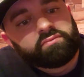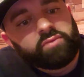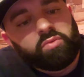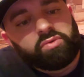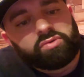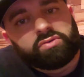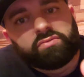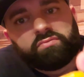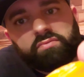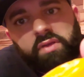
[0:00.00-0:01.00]
Almost
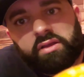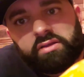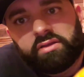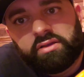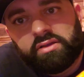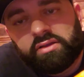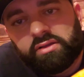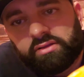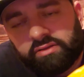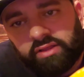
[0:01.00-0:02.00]

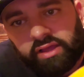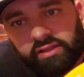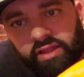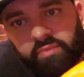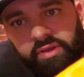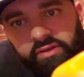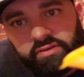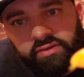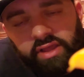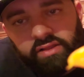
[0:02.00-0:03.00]
like a lemon
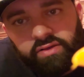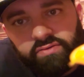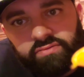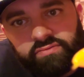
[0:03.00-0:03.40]
yellow.